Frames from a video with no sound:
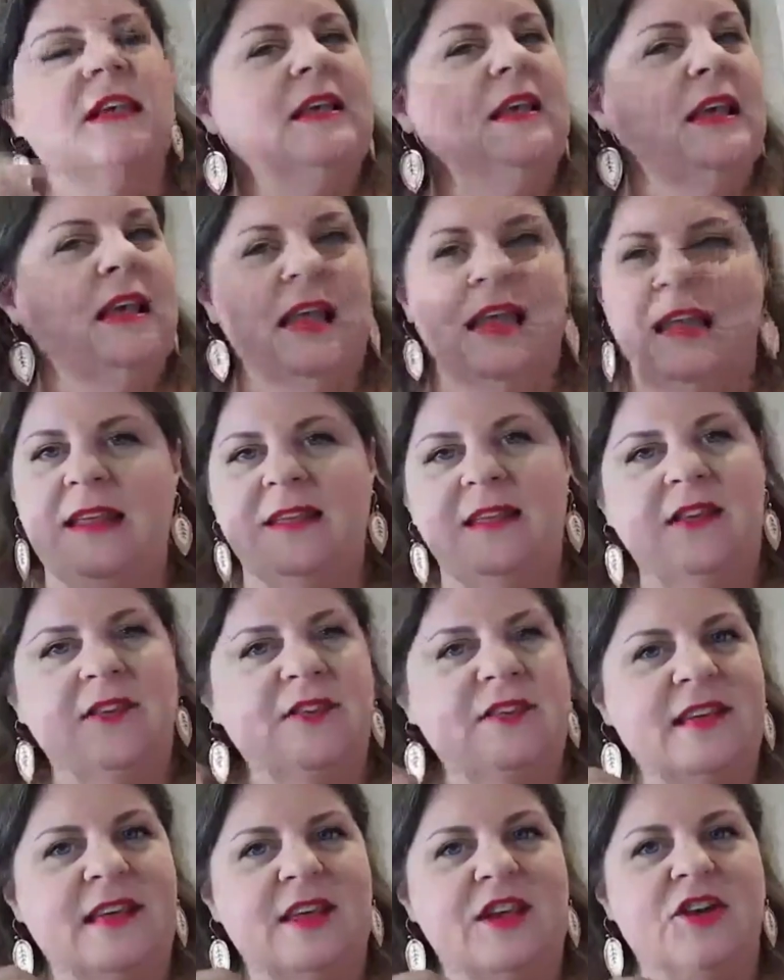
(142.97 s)
anything you
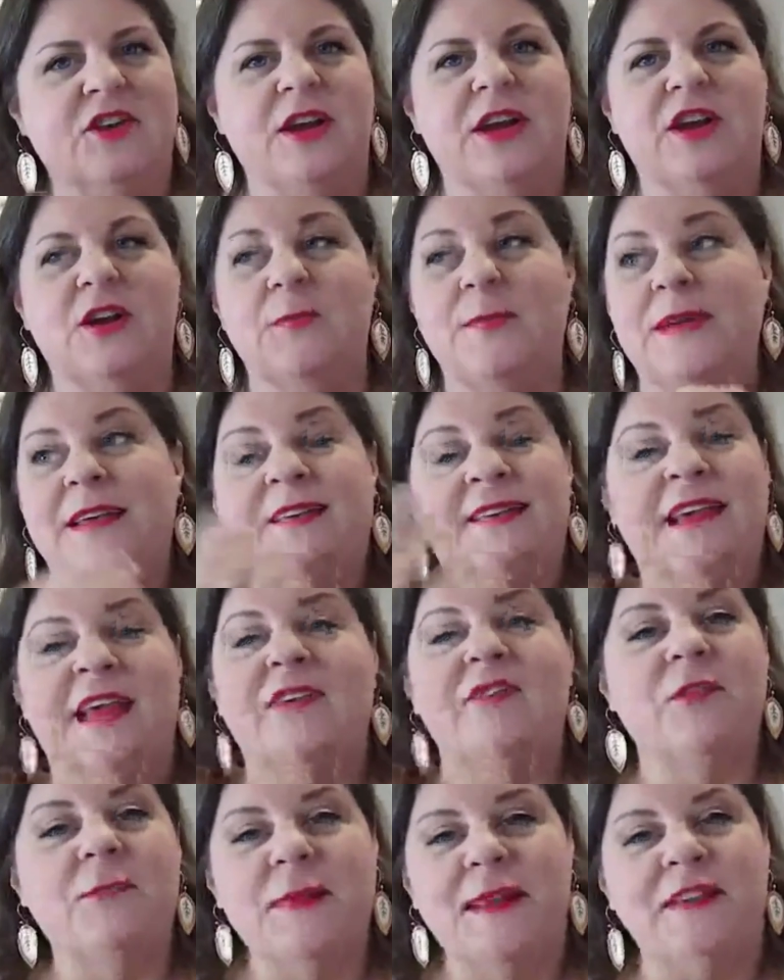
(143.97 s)
stick in your ear, because
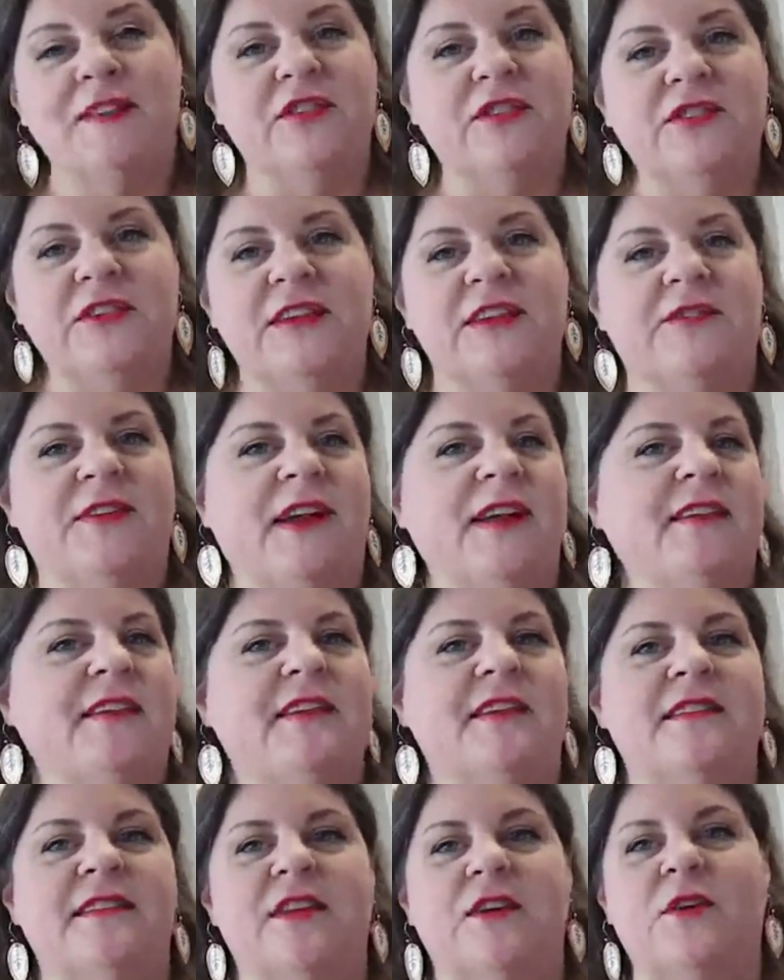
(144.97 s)
everybody's using devices.
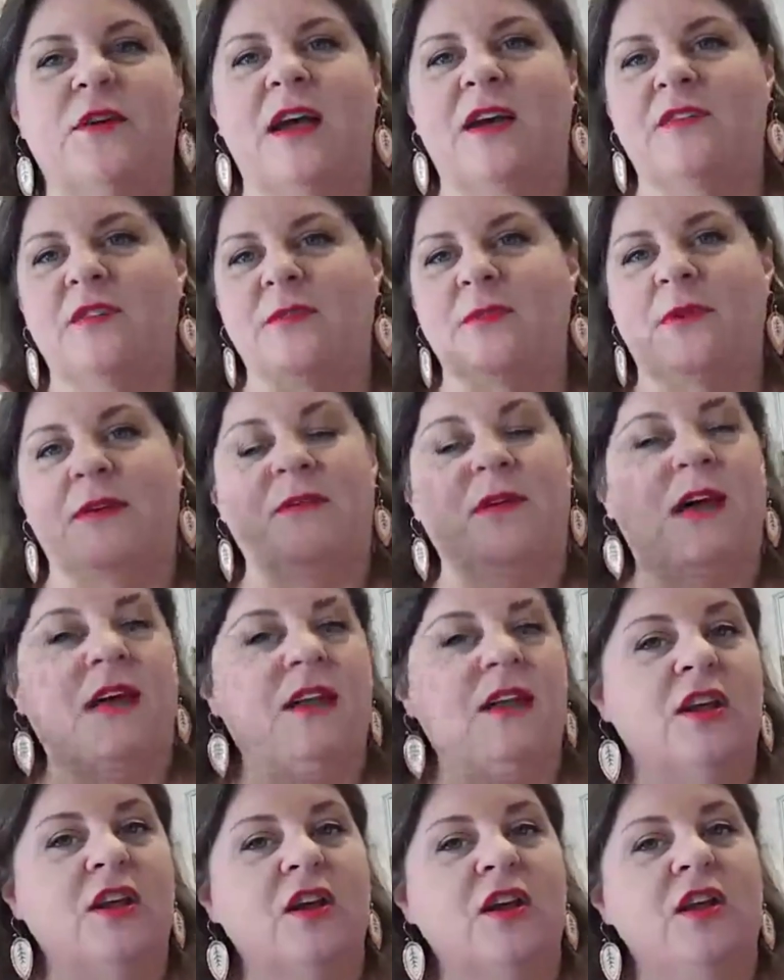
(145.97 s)
So I've got
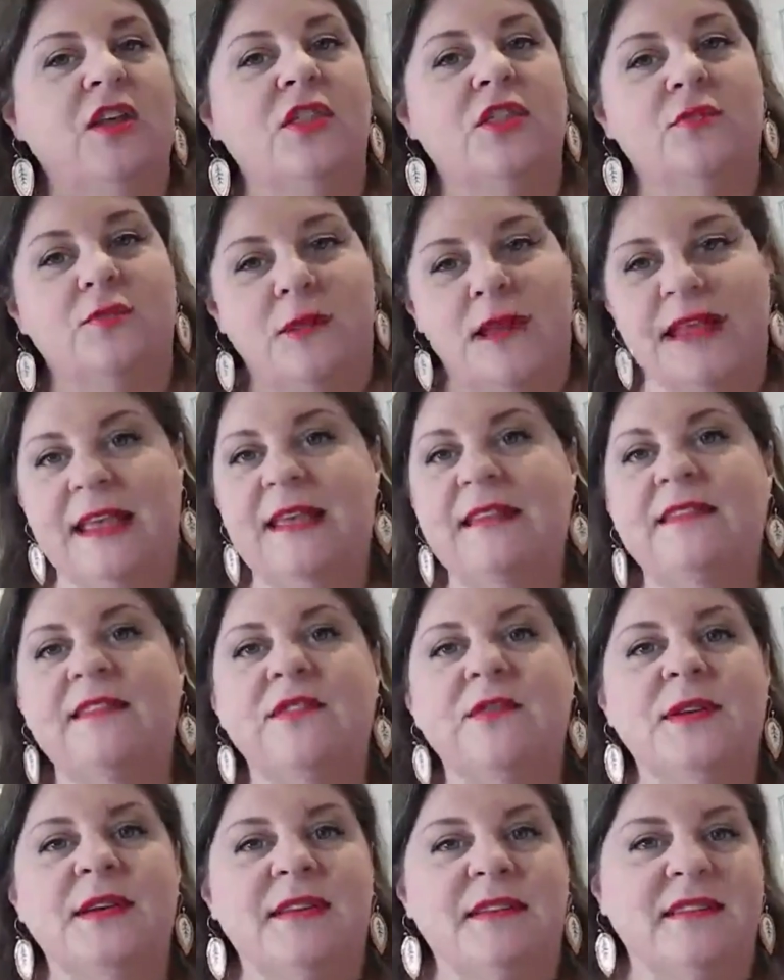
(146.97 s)
3 kids
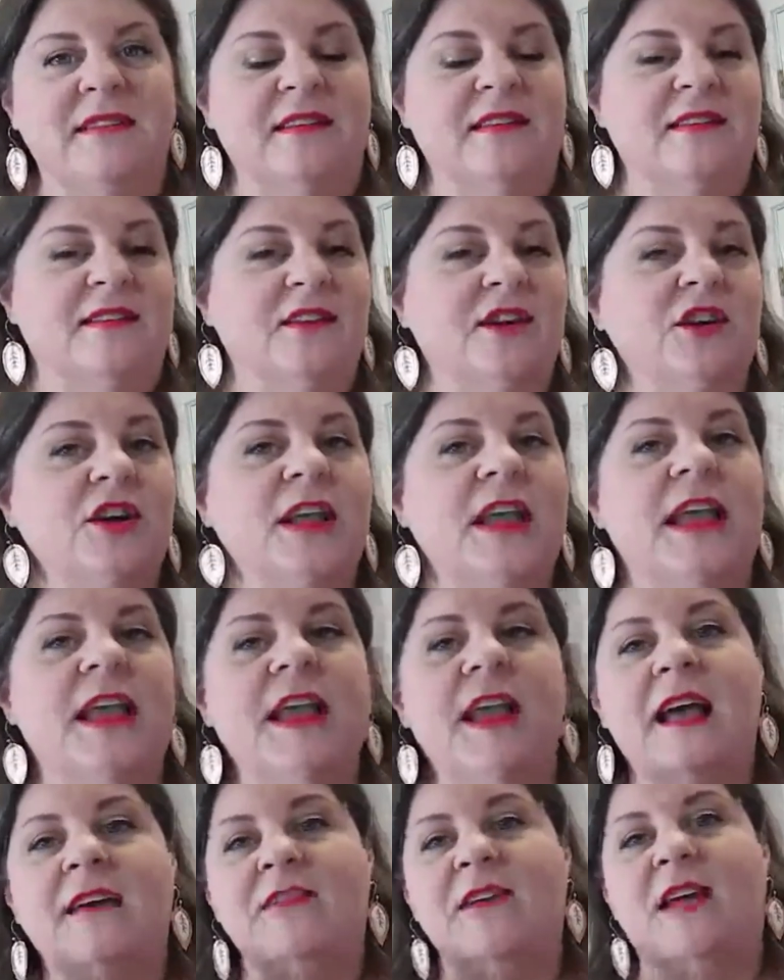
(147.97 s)
doing distance learning.
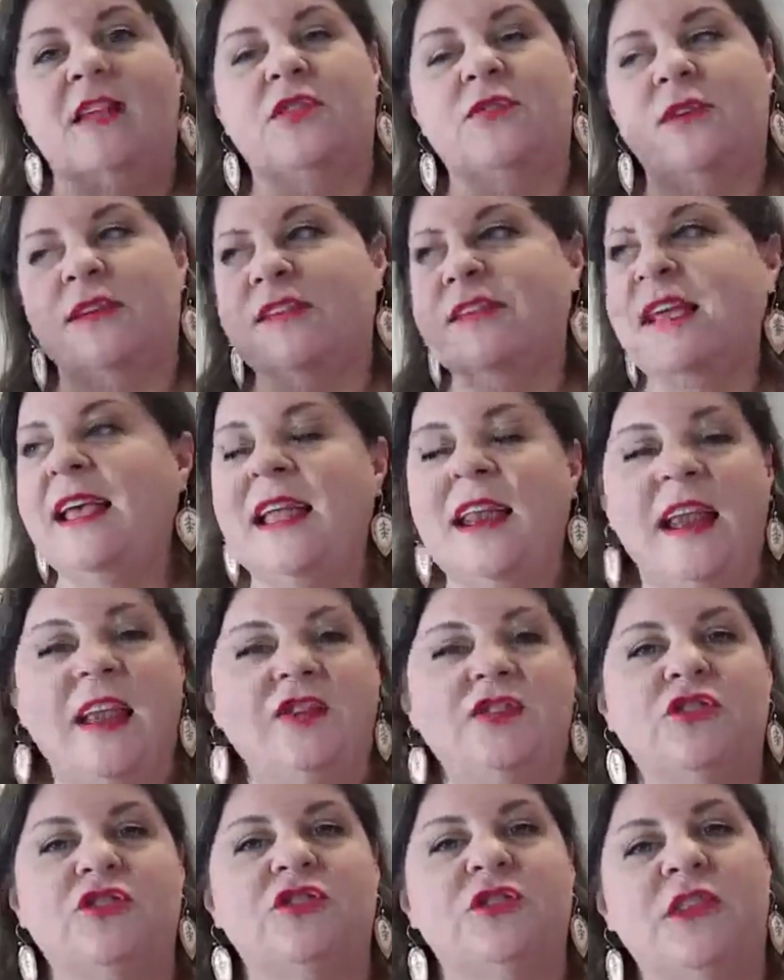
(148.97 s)
I've got 3
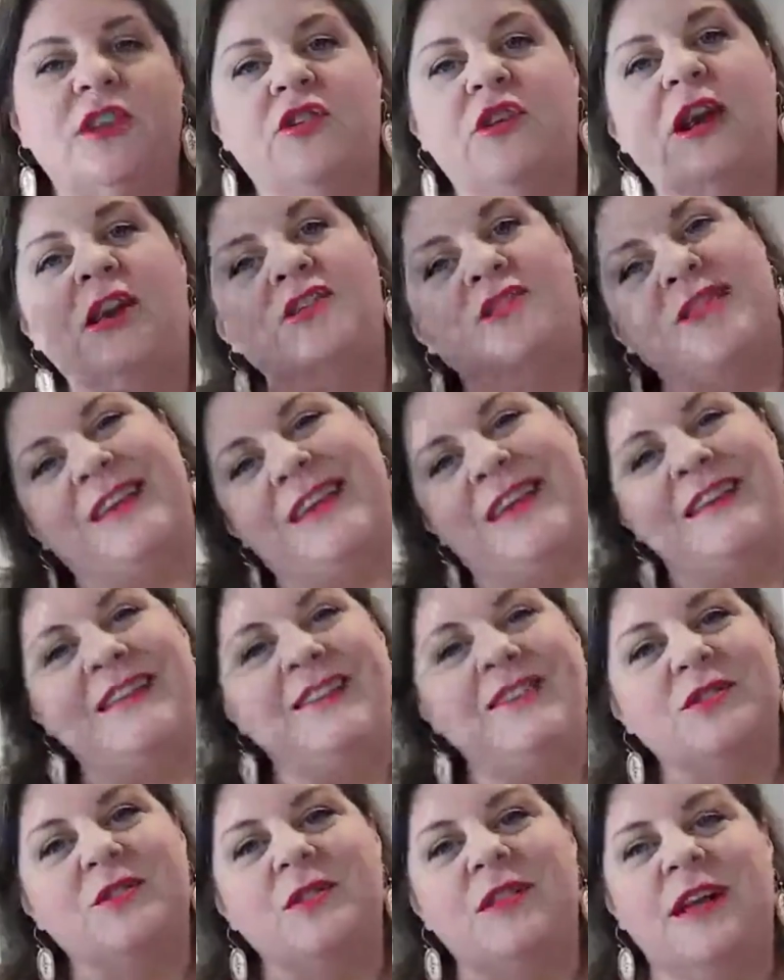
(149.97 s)
teenagers that are actually in
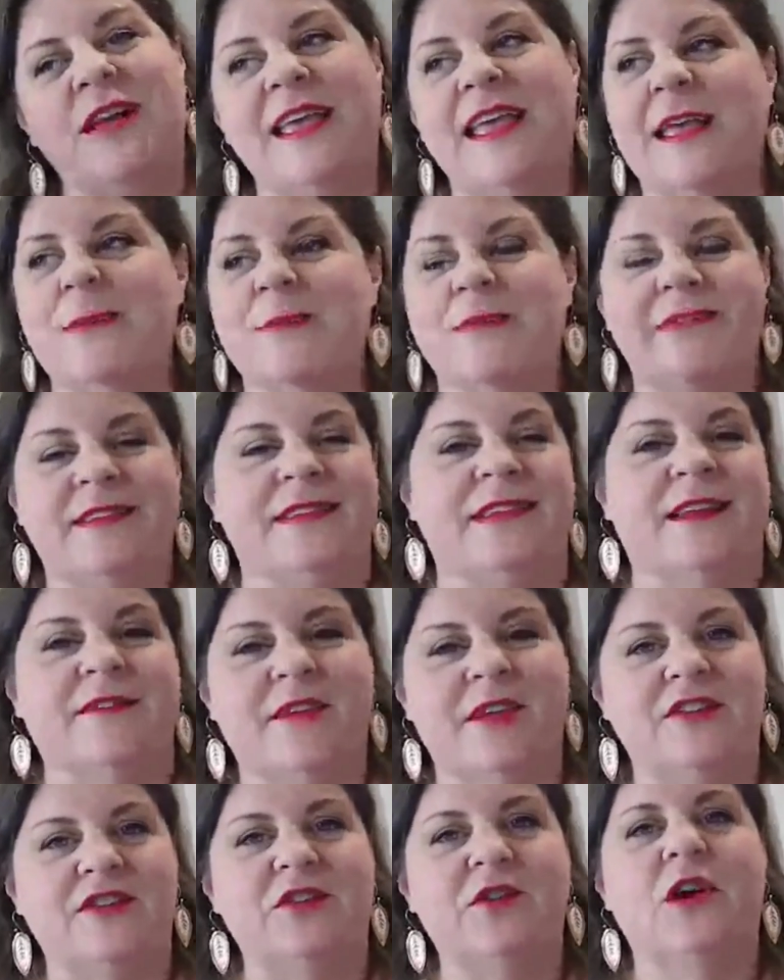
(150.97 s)
school on campus, and then I've
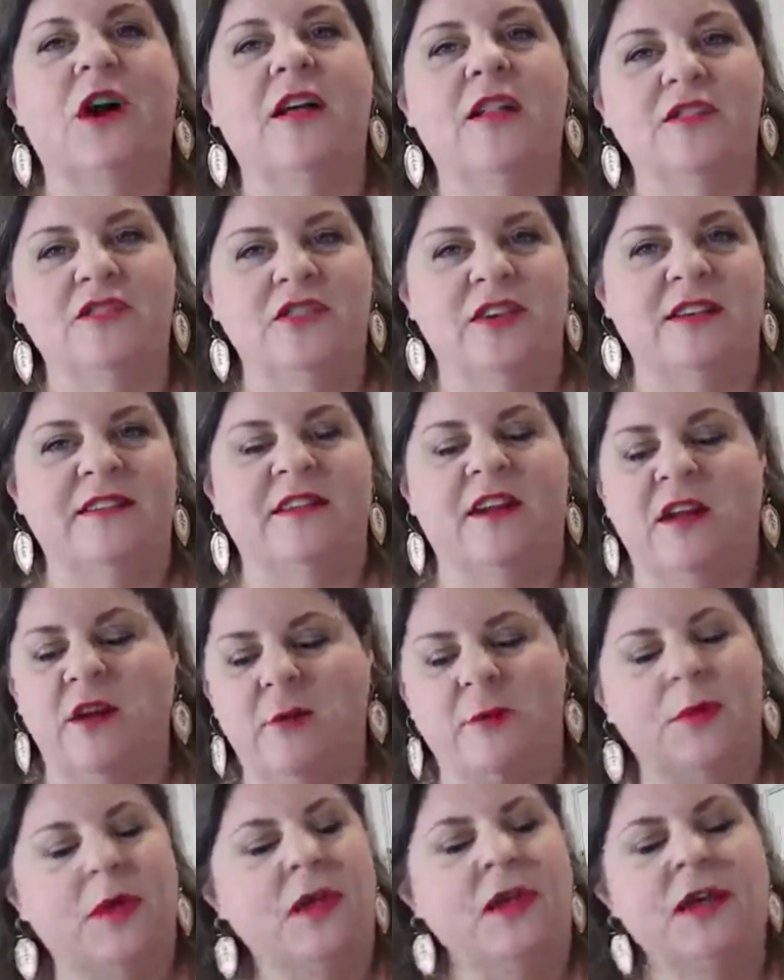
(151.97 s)
got 2 college kids at home.